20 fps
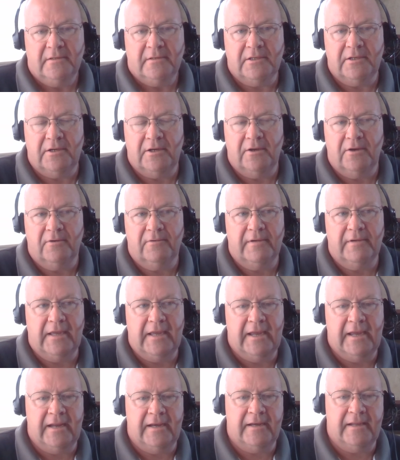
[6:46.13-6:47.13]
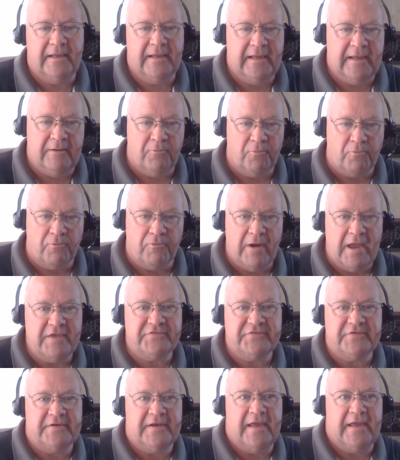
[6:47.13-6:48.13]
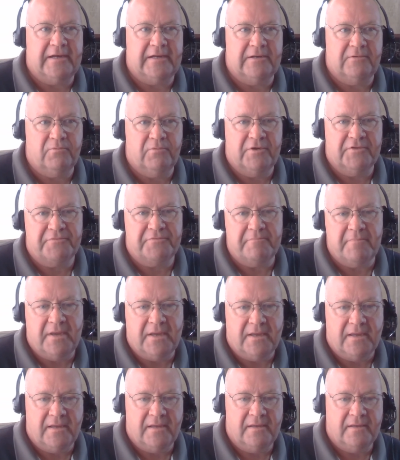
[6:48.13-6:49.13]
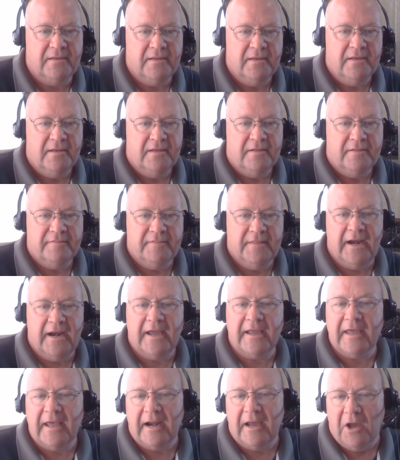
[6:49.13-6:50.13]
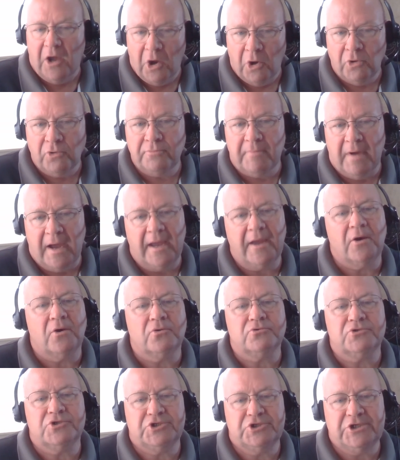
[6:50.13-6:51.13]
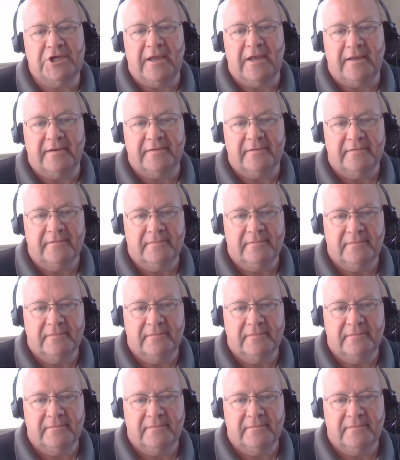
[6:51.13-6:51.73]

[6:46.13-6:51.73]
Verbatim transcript: you know, and it resonated with me that I got to own my own shit,